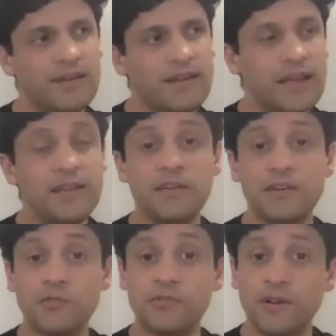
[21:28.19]
And he
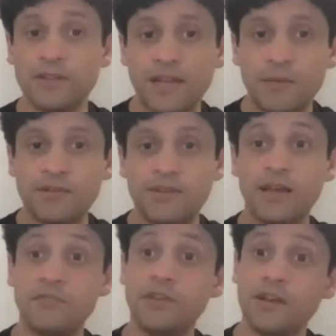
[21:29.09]
hears, for the first time in his
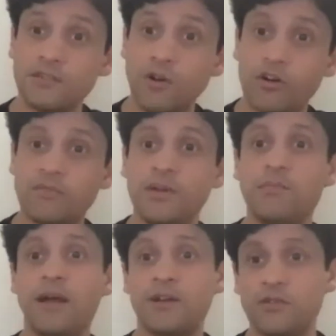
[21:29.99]
life, he hears God speak
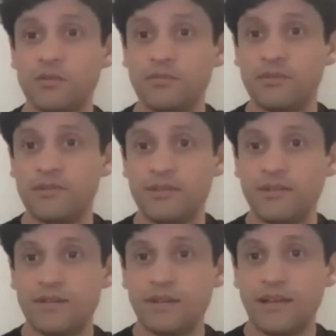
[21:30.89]
back to him
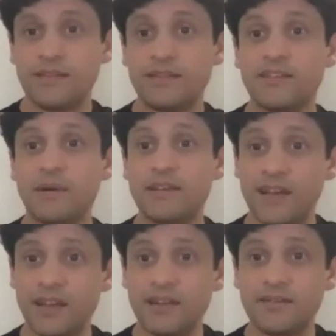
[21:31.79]
and says, my
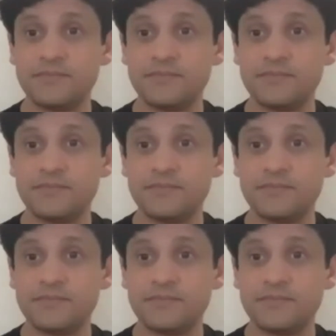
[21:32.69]
son,